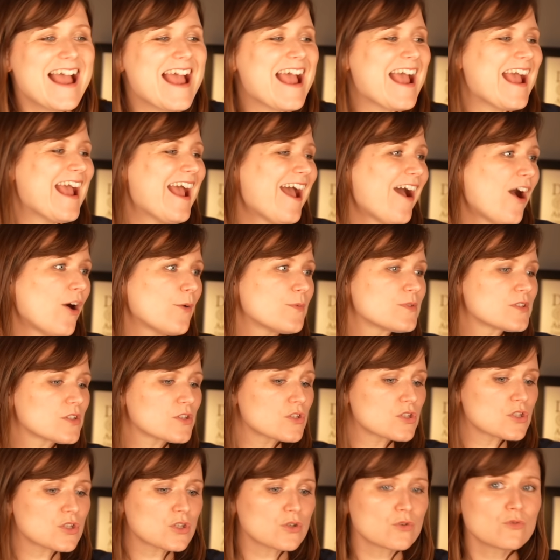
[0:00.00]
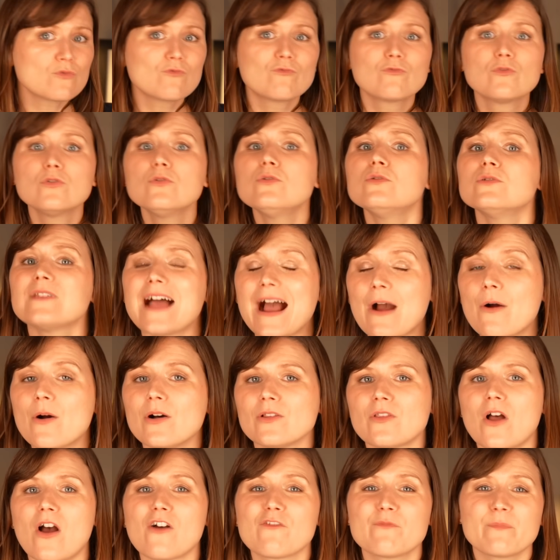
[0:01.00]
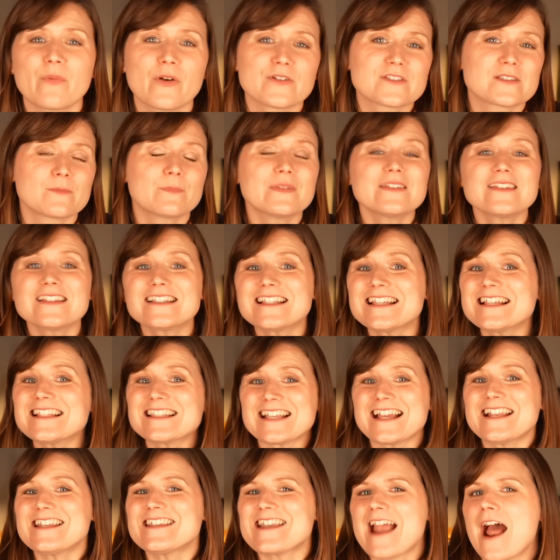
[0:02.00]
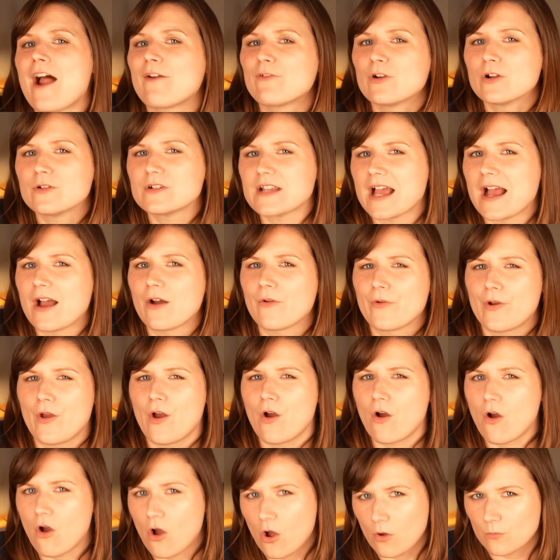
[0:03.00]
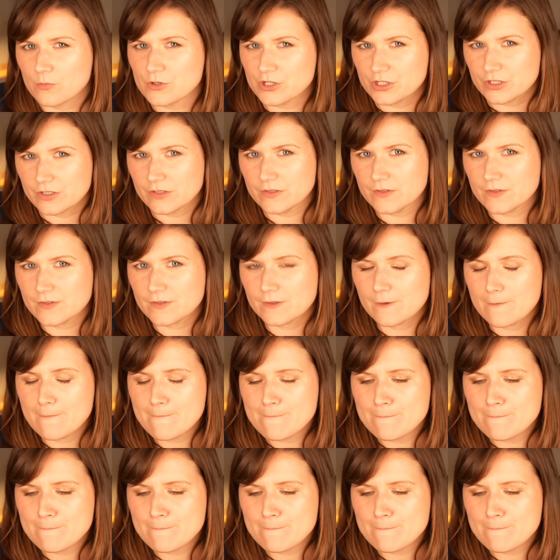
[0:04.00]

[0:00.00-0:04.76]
It helps us to rule out a lot of possibilities and narrow down our options.